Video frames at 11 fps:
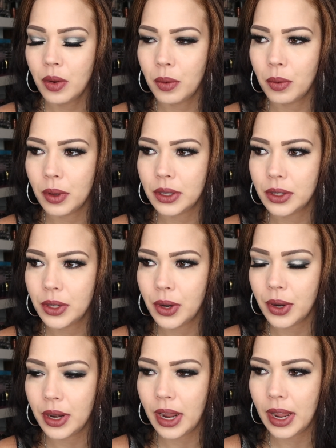what's
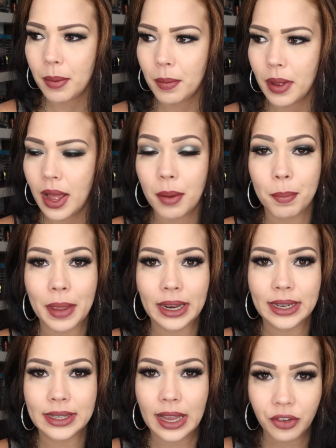her name,
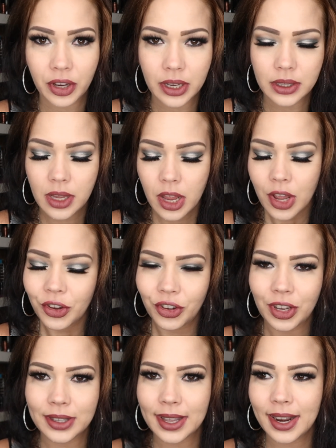Melly Sanchez,
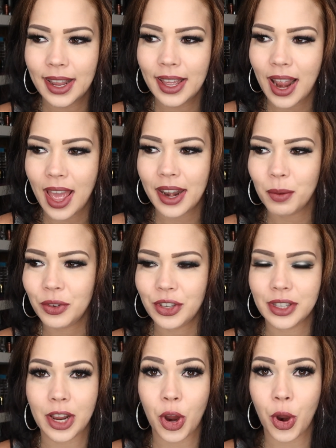she did it, and it was
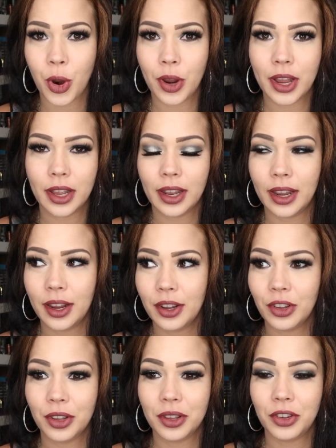just like her, like
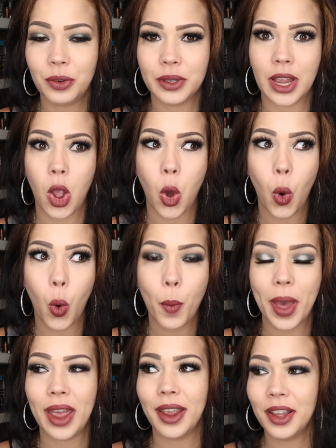she was like, oh
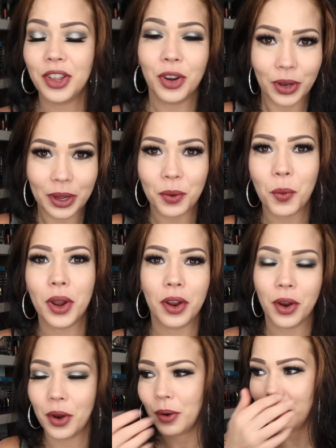my, you know, like one of
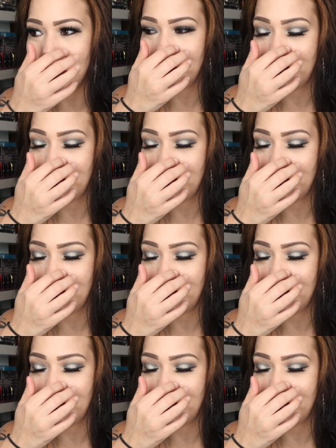her